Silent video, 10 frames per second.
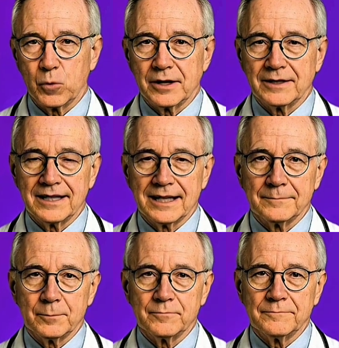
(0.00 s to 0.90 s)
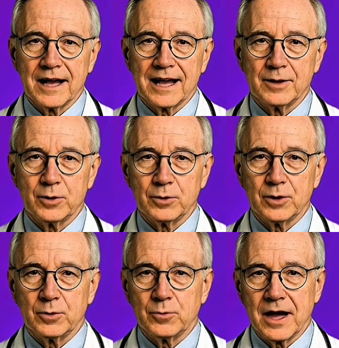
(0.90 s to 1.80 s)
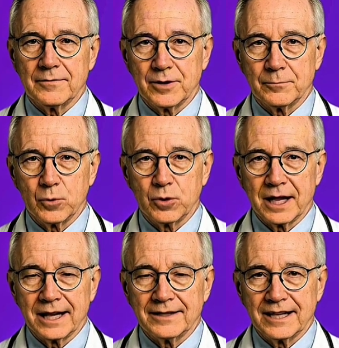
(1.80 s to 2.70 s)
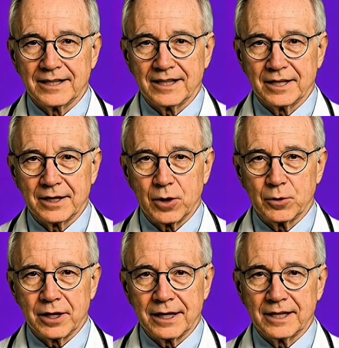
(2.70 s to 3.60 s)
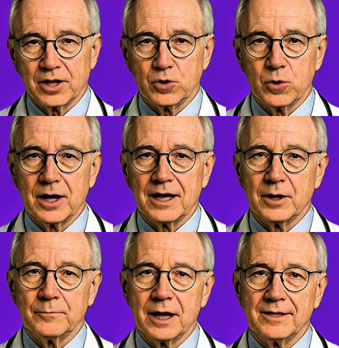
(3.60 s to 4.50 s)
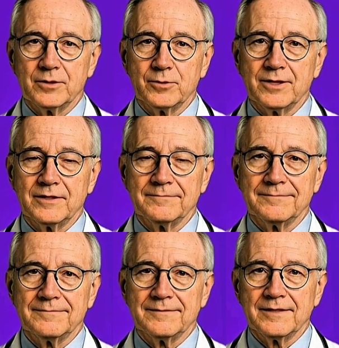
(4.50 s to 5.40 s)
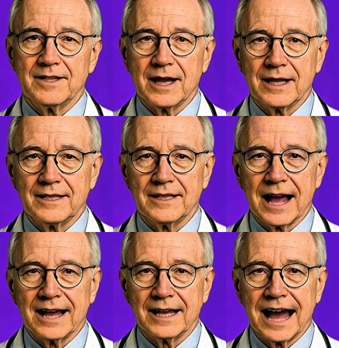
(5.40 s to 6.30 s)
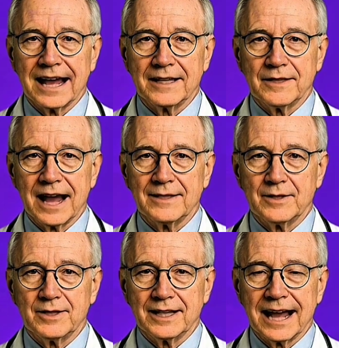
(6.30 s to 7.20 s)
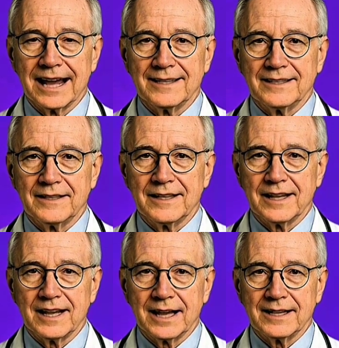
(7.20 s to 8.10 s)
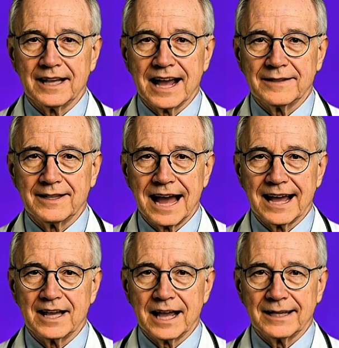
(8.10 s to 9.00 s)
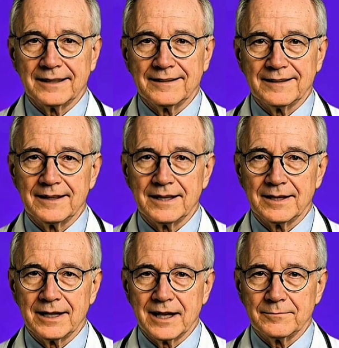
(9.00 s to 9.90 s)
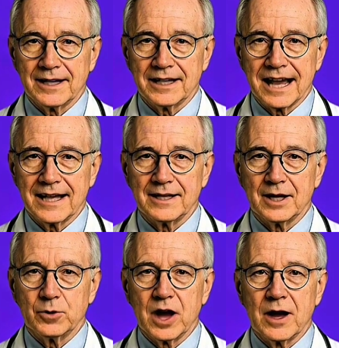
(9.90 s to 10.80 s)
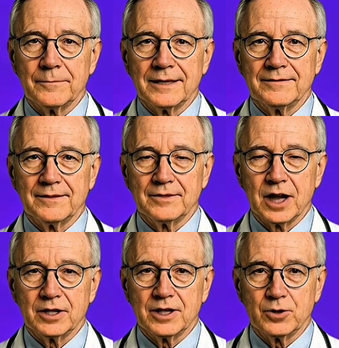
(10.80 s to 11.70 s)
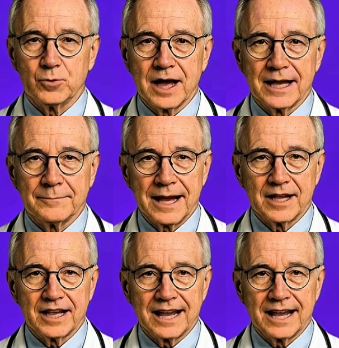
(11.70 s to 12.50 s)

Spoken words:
But when I asked what time he drank it, he said 4 p.m. Once he moved his last cup to before noon, his nighttime awakenings dropped by more than half within 5 days.